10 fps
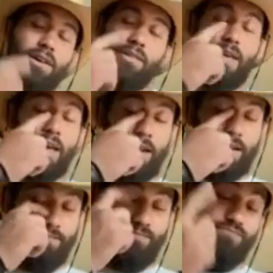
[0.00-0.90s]

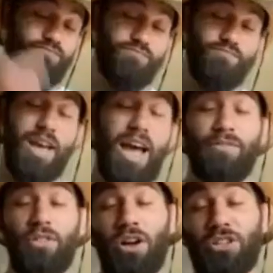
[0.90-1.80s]
then have
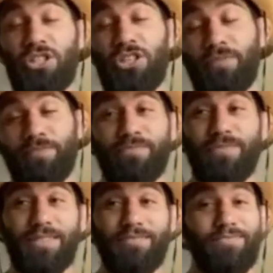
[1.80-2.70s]
lunch,
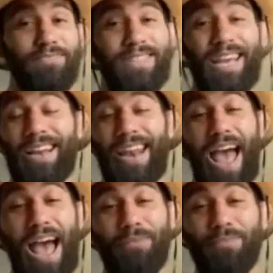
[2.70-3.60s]
take a
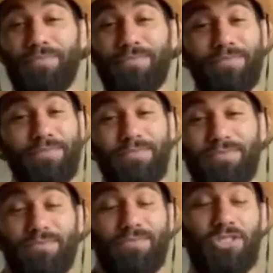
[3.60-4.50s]
nap,
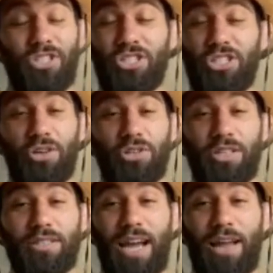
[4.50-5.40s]
just chill till
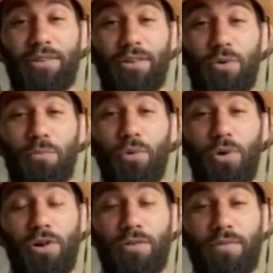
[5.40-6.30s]
it's time to
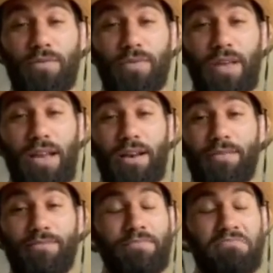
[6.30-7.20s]
report, and
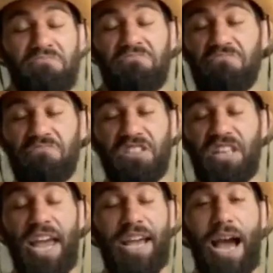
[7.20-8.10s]
then just
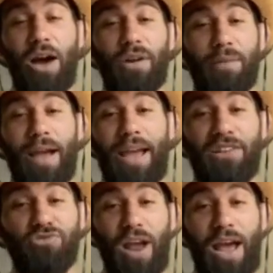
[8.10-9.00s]
hang out, get my
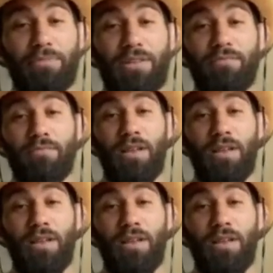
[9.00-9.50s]
hands wrapped. And